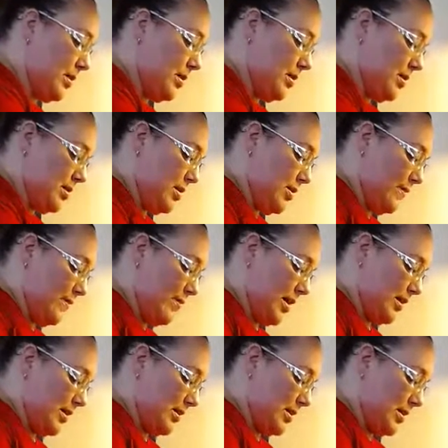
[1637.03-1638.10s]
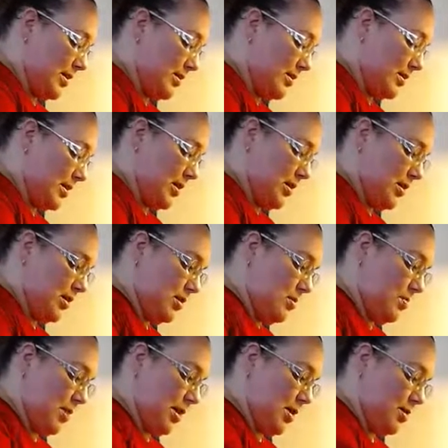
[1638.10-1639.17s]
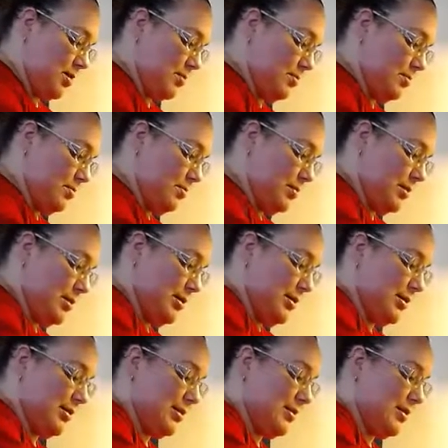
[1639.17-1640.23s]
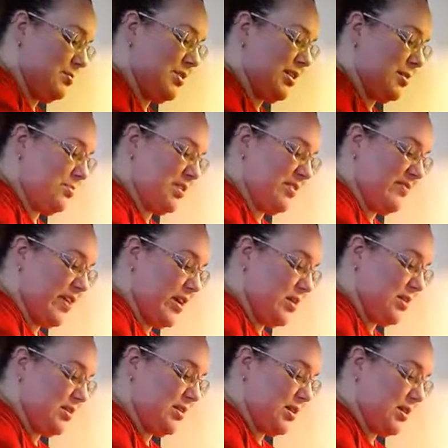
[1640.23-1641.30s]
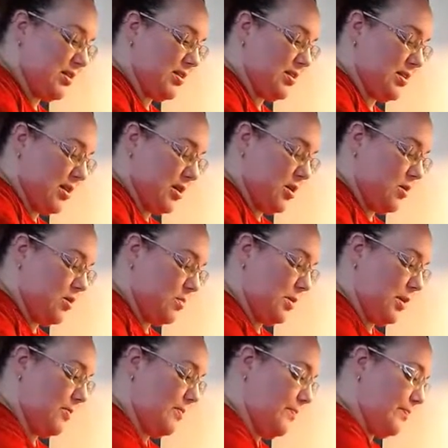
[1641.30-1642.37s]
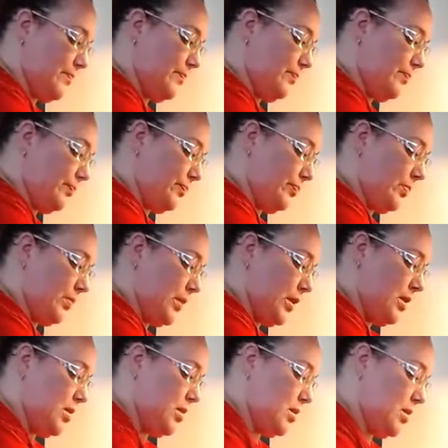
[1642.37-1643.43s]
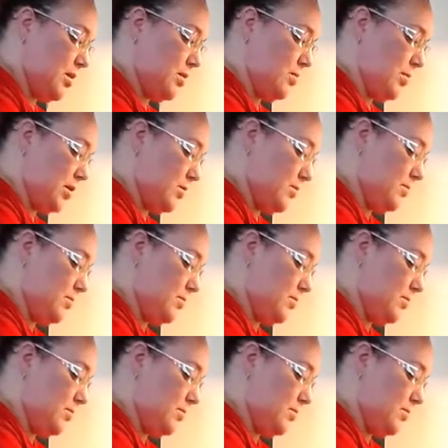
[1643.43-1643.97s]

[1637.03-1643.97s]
that fat's not sticking to the pan. Because sometimes fat does like sticking on me. There we go.